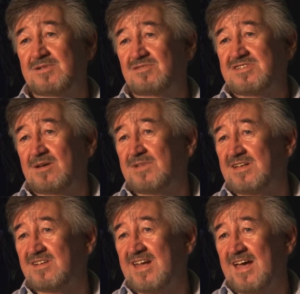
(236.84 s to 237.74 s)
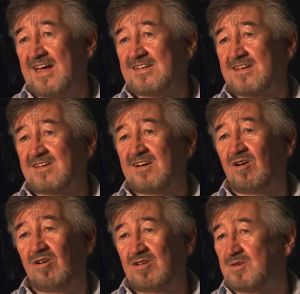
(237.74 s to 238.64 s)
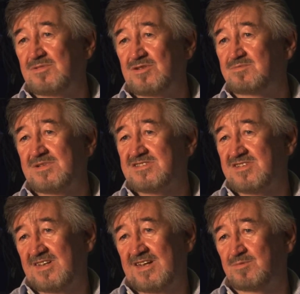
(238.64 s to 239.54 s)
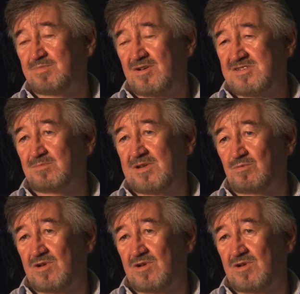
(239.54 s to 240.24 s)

to build something that had all the movements that they could possibly